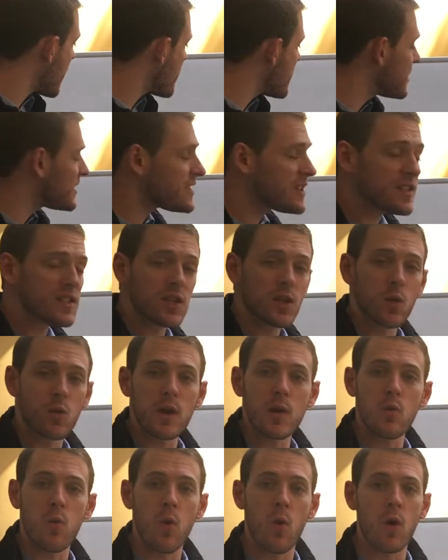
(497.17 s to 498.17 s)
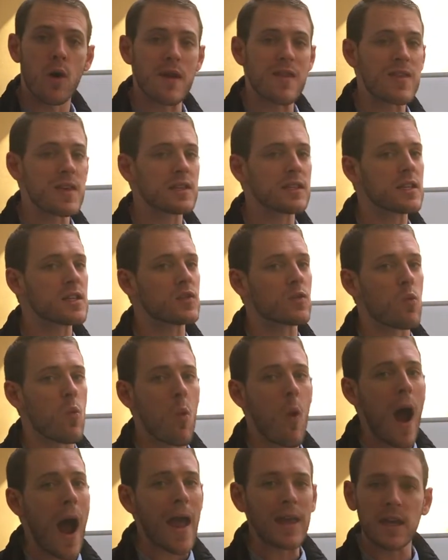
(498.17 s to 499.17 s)
This is the reward. This is
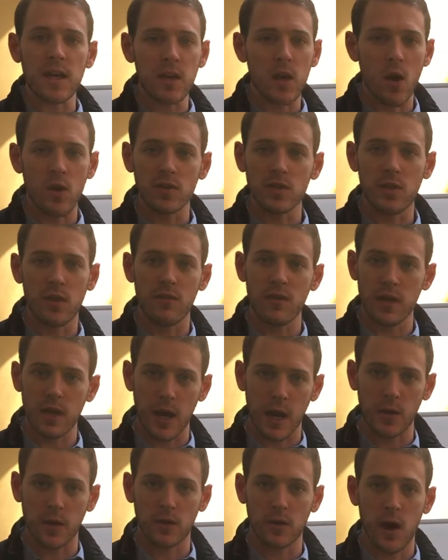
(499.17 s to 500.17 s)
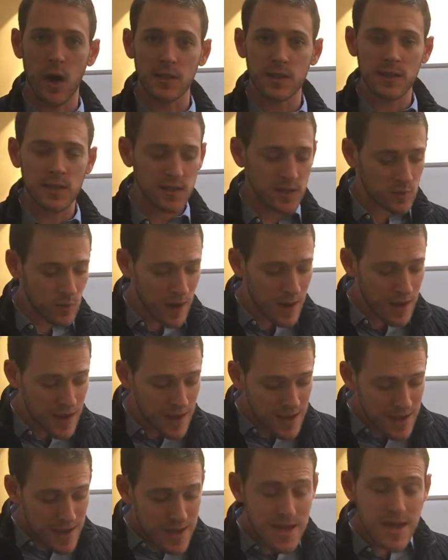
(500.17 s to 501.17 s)
why he goes through everything on the cross. This is why
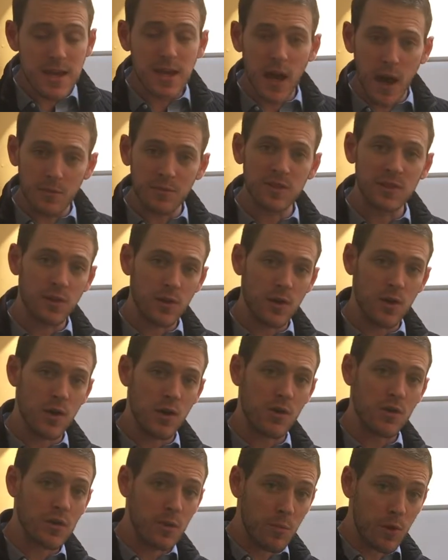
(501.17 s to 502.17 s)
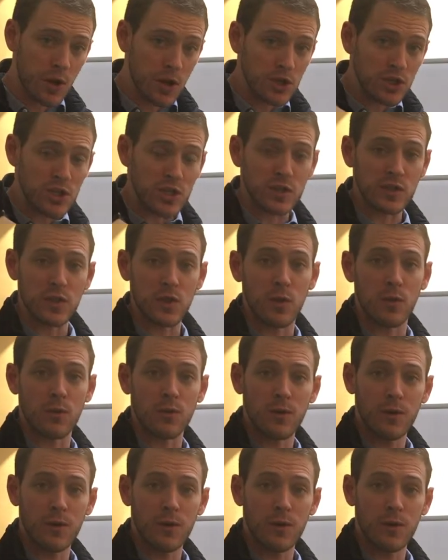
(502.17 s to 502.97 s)
he comes to earth, to purchase you,